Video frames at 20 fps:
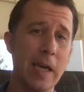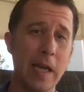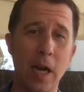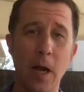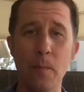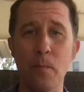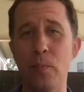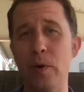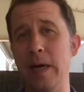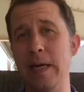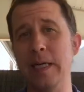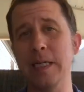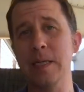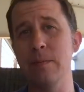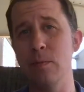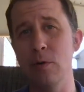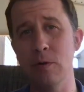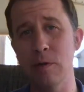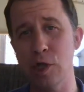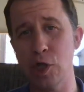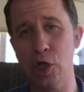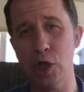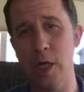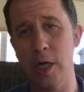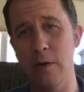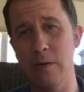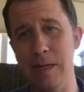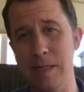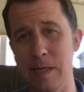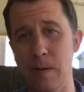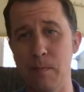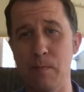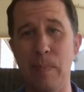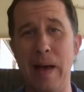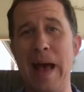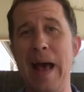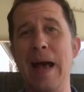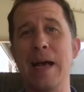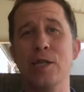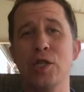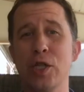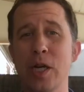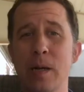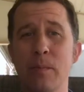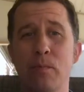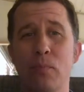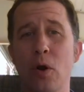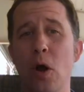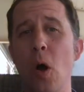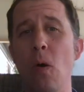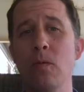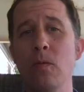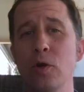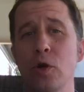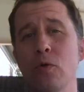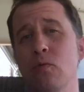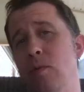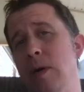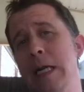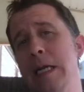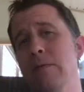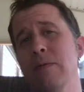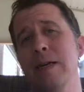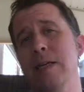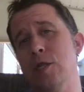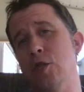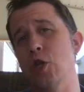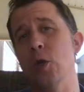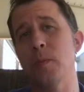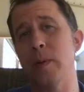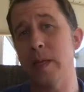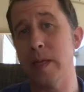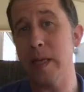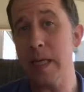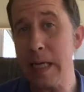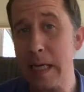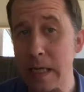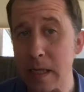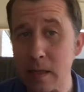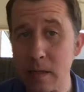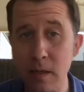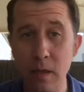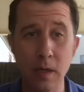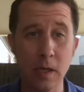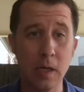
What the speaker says: and unpredictable and generous and passionate and prone to do really, really stupid things.